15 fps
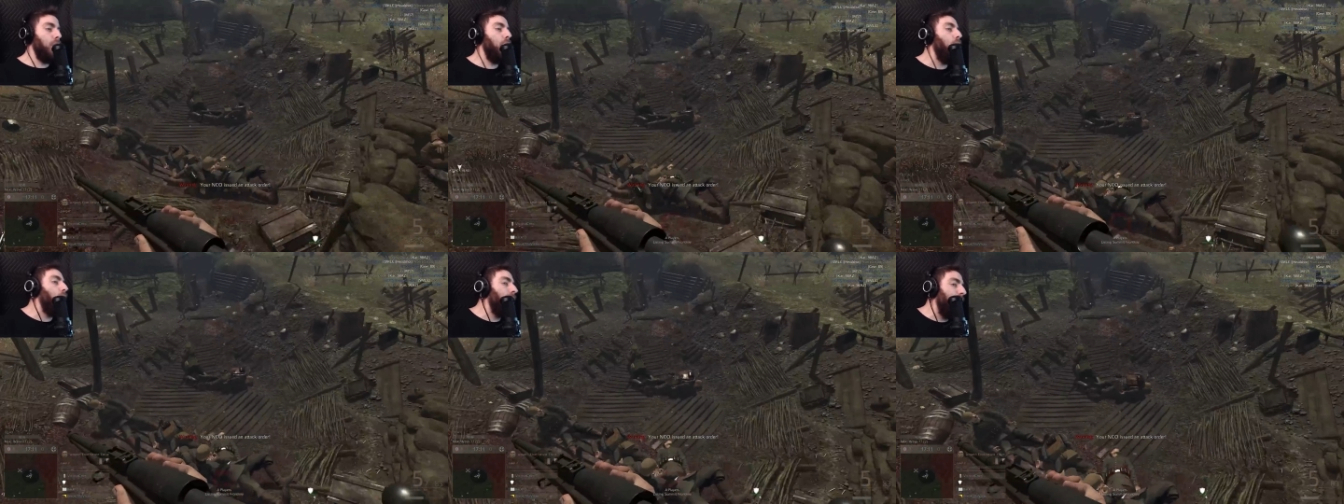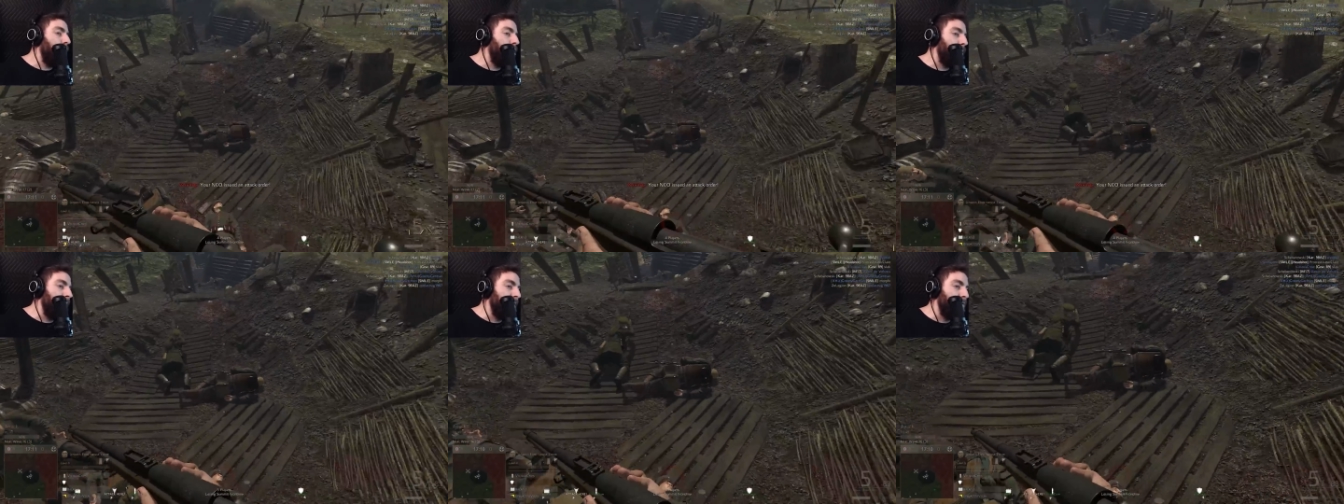Oh, that
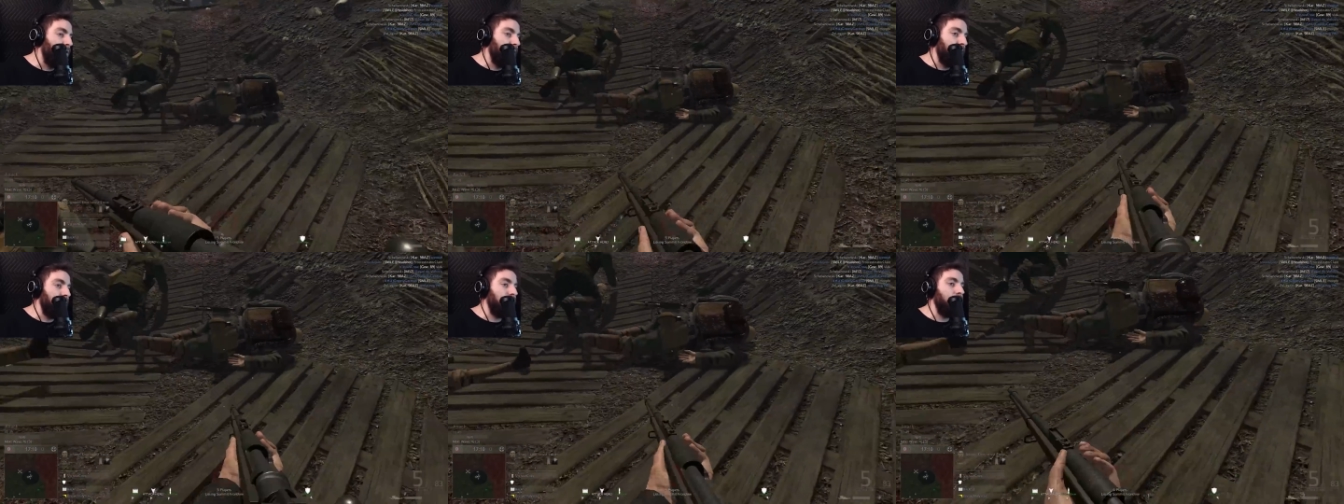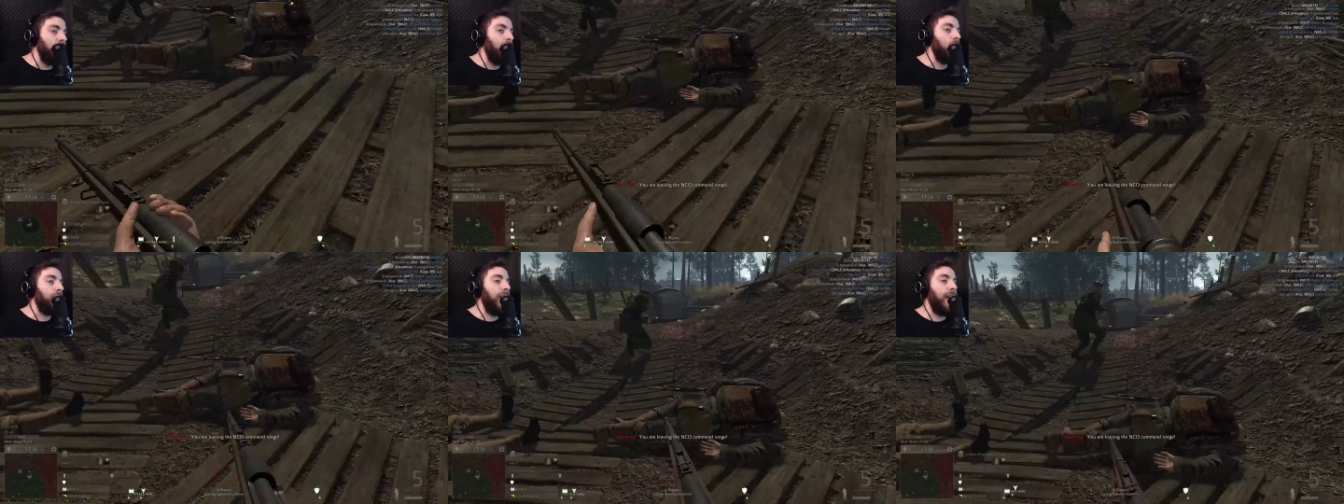hurt my voice.
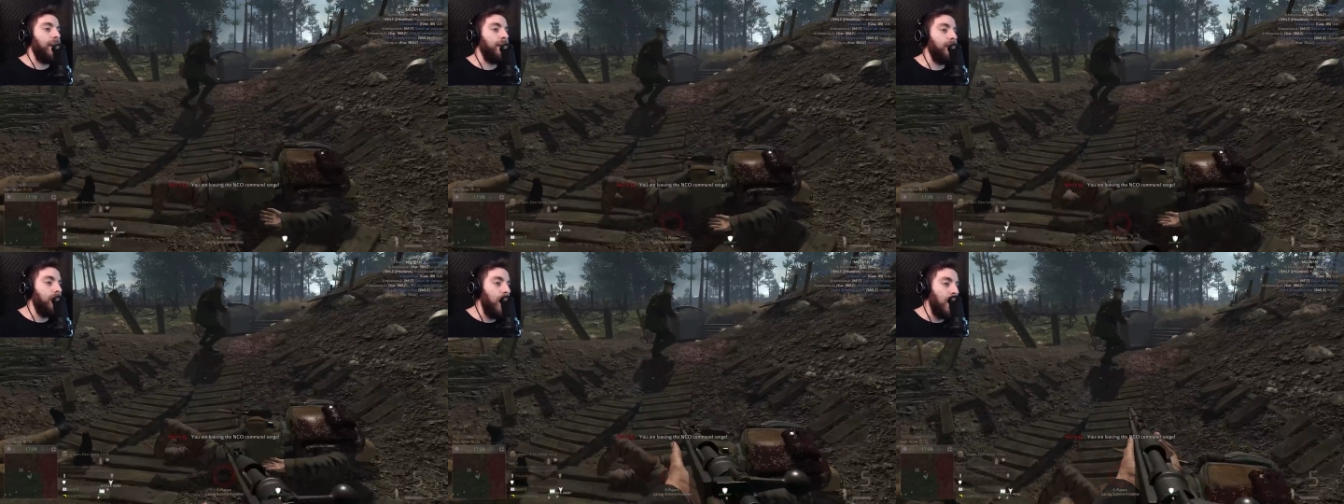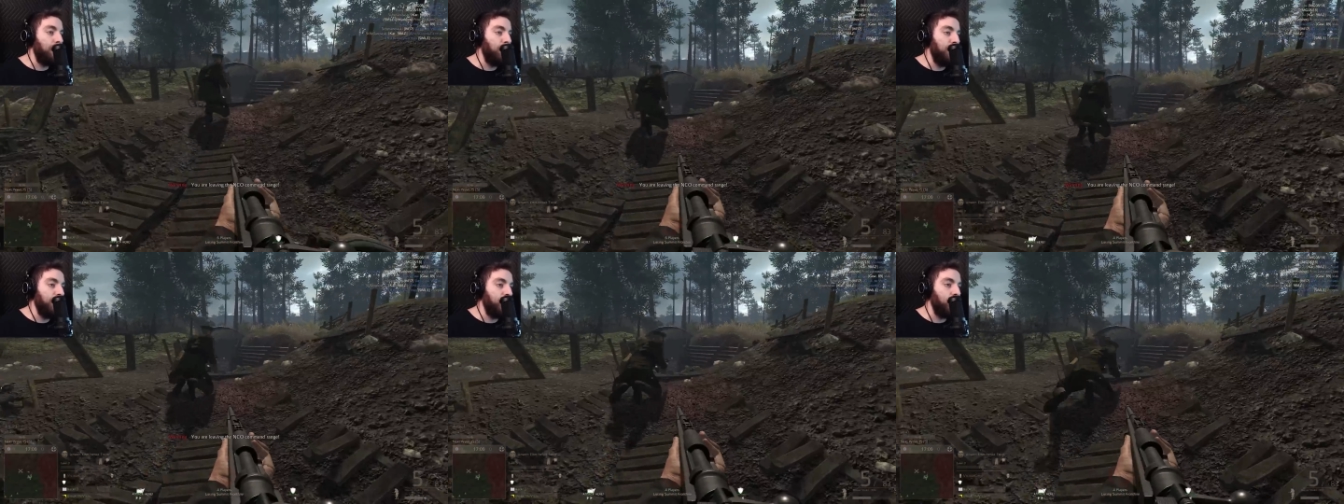Okay. I'm
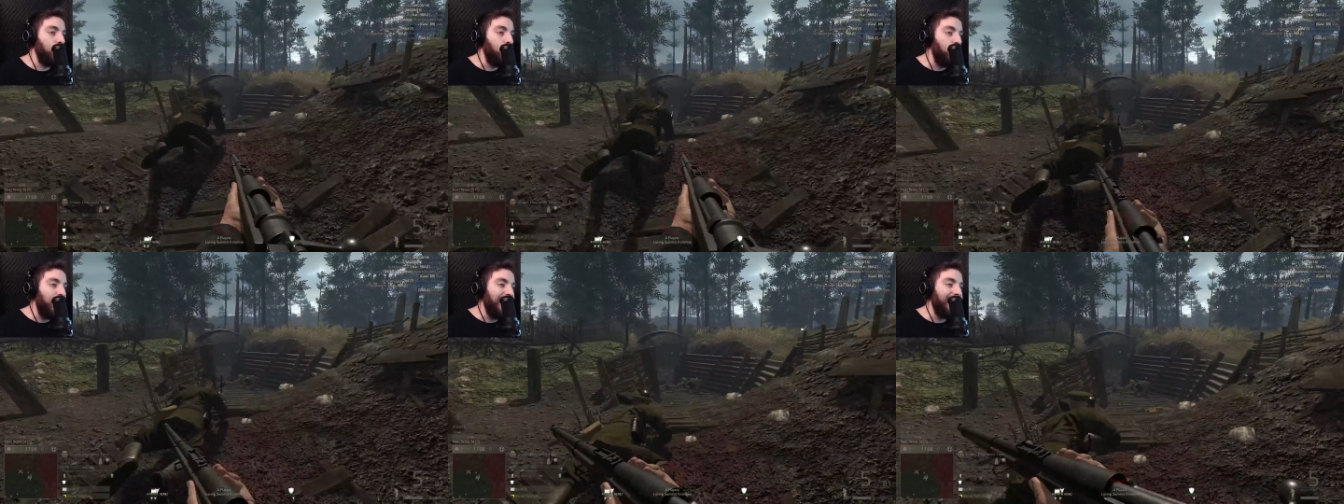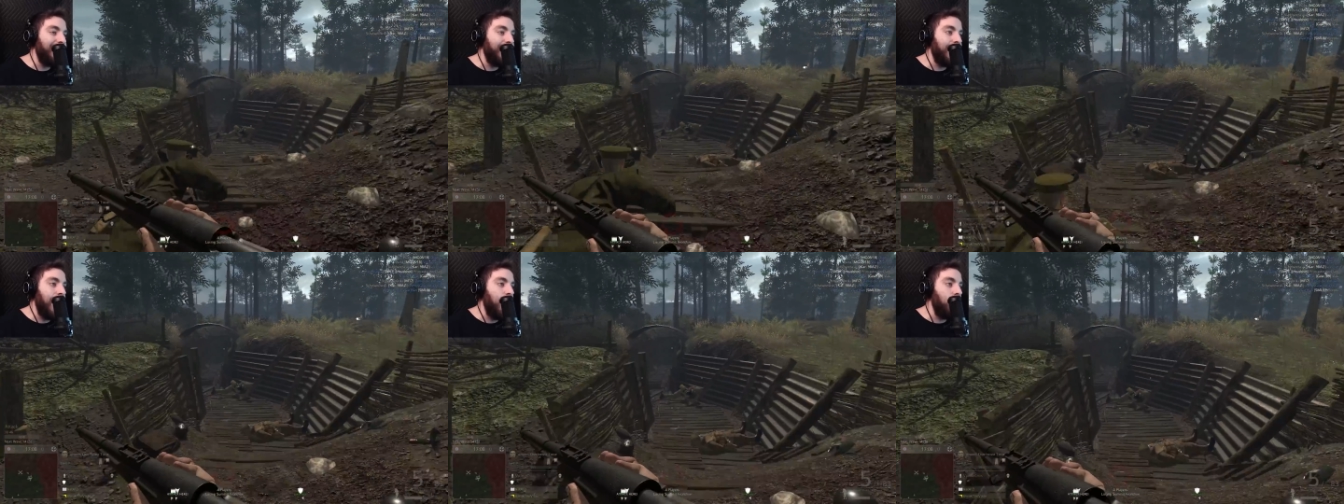gonna be Mr.
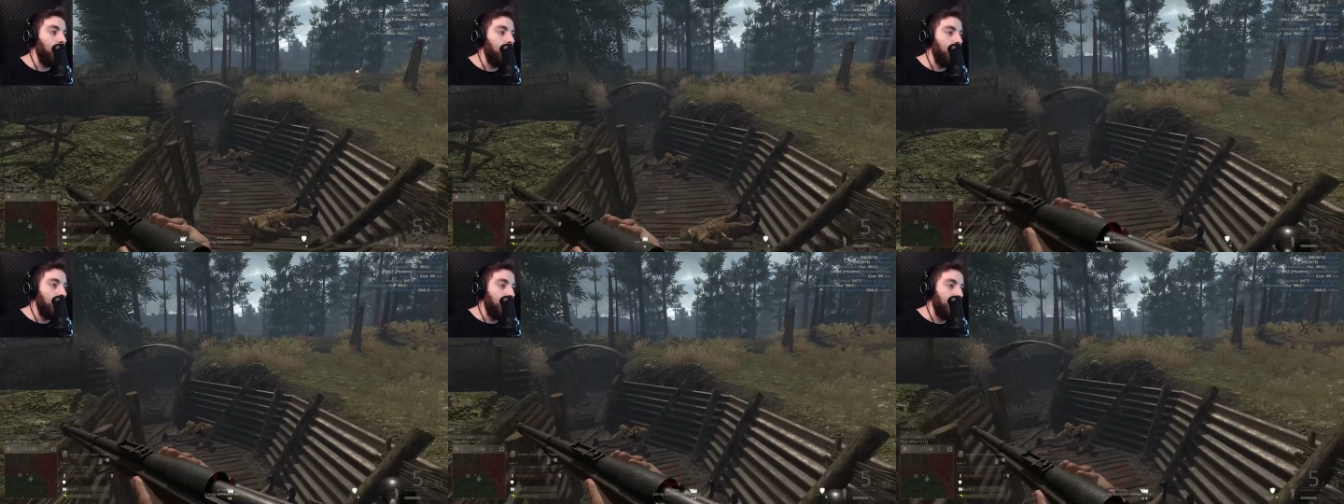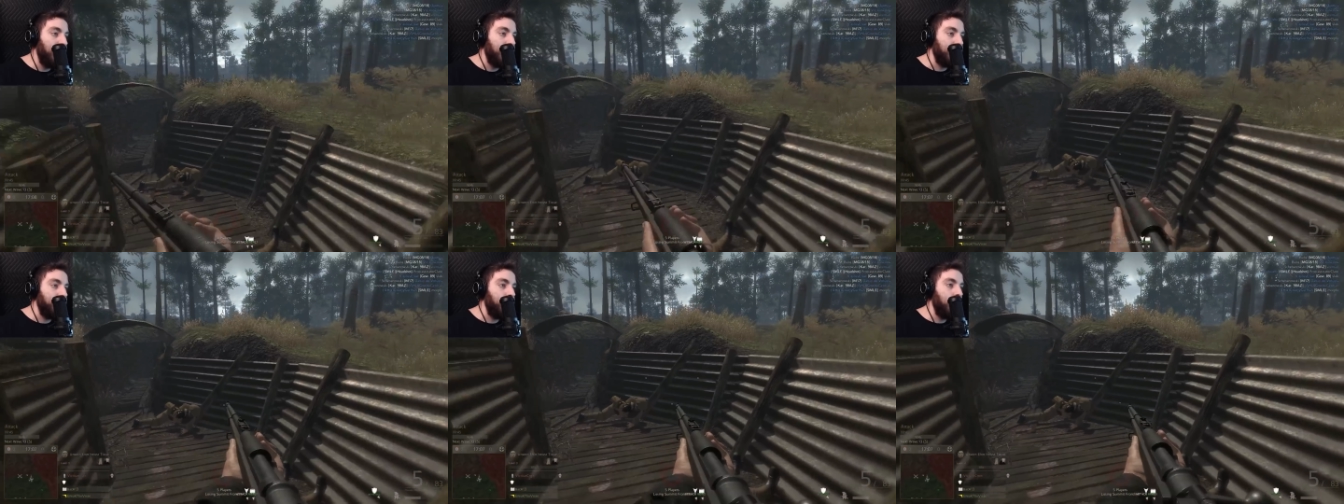Wheezy now. There he
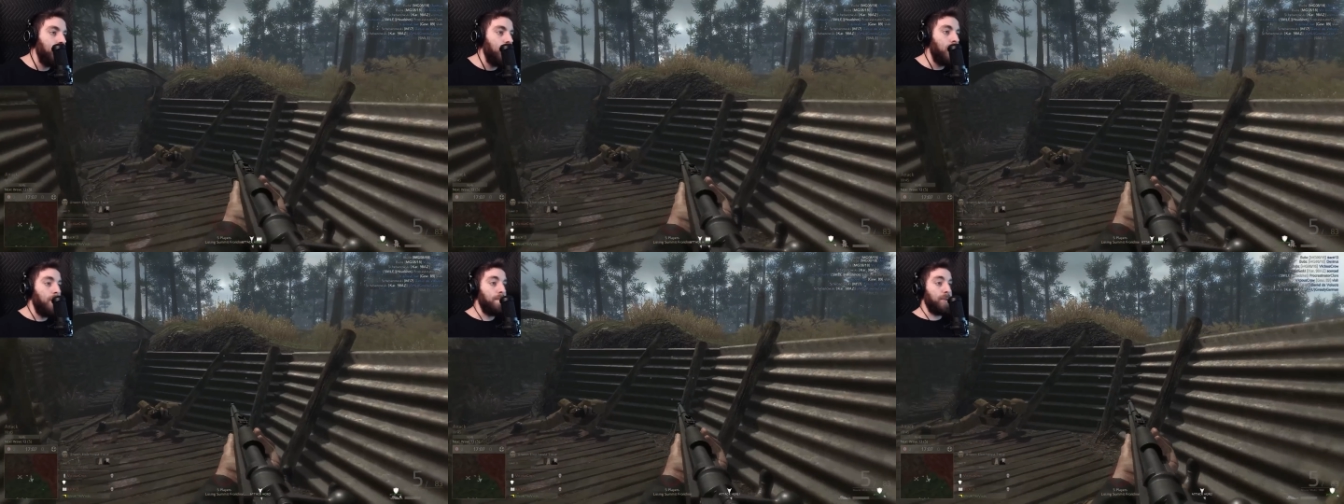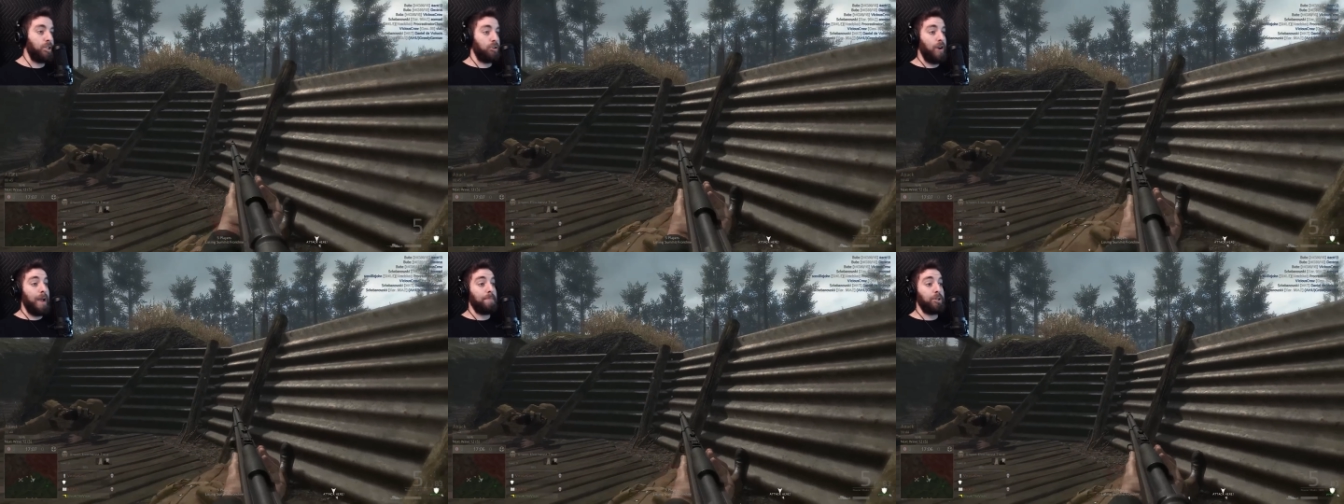is.
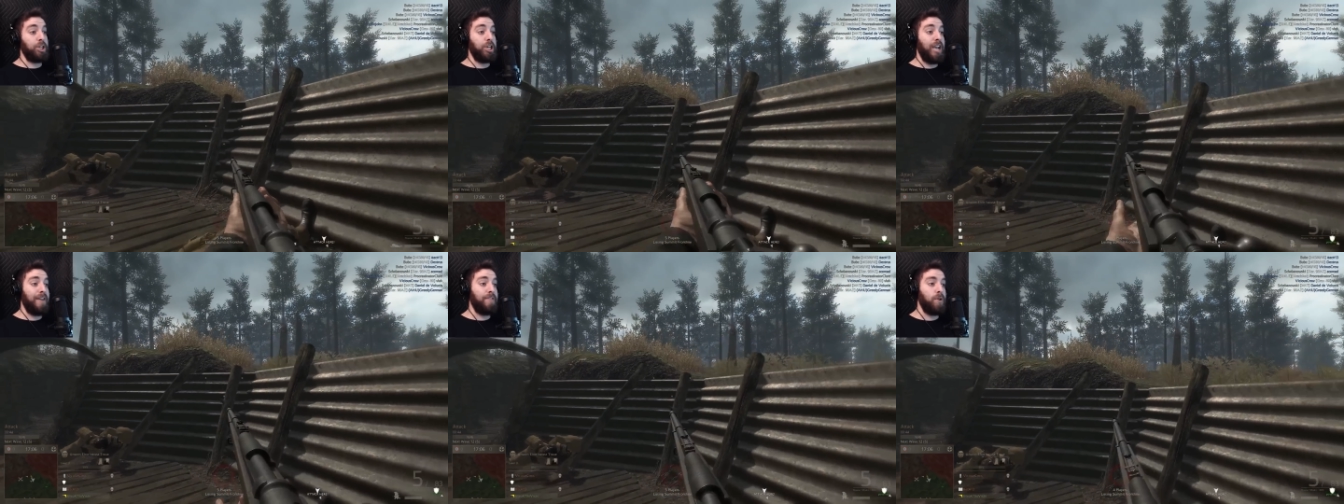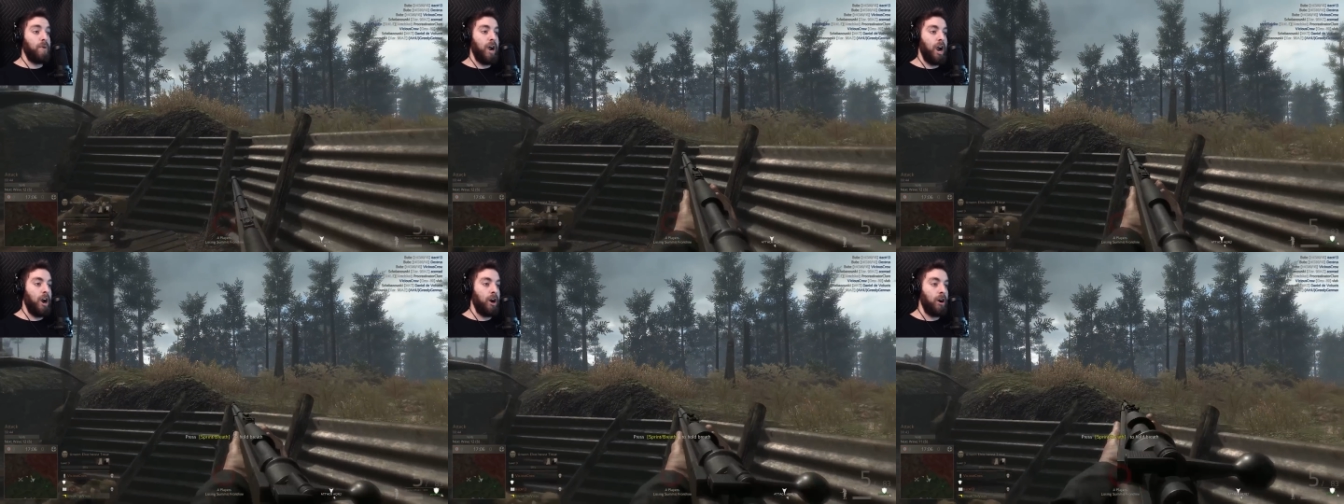Mr. MG
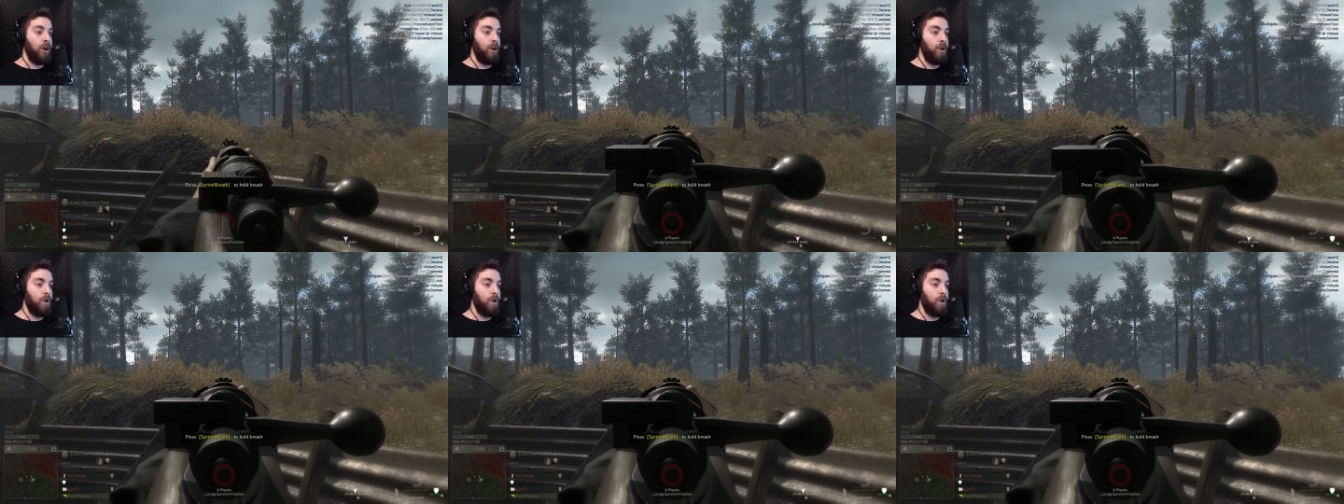everywhere.